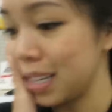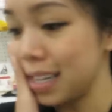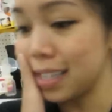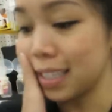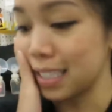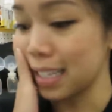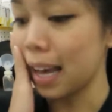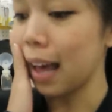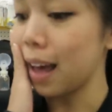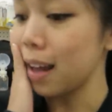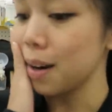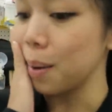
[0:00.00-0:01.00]
we need to
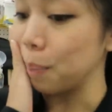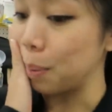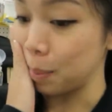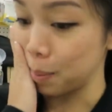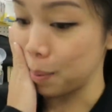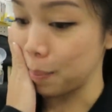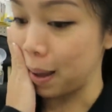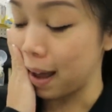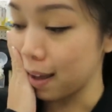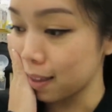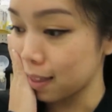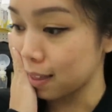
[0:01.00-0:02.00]
get bubble bath.